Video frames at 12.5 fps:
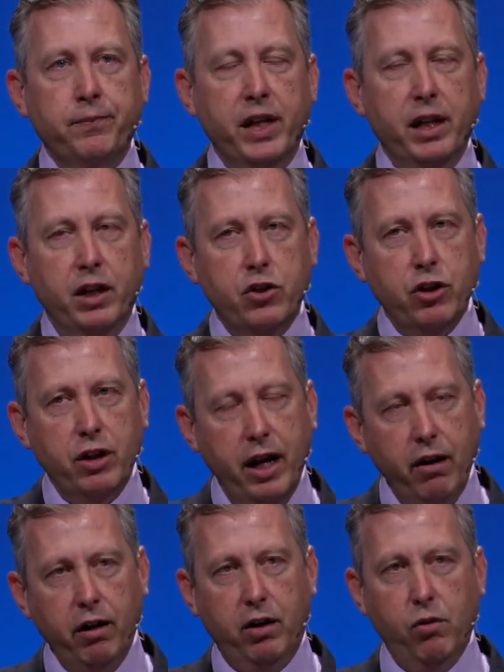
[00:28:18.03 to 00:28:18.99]
in a
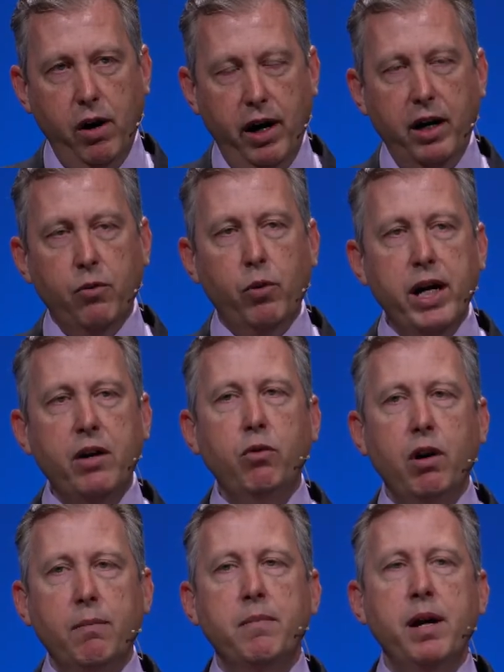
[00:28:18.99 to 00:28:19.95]
generic way, we
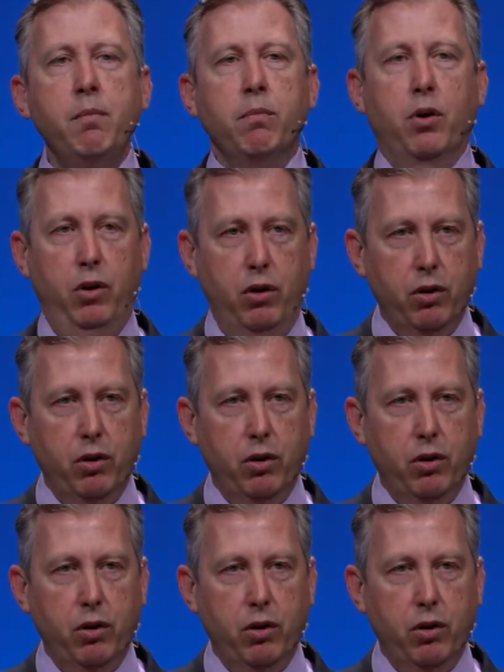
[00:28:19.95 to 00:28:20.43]
remember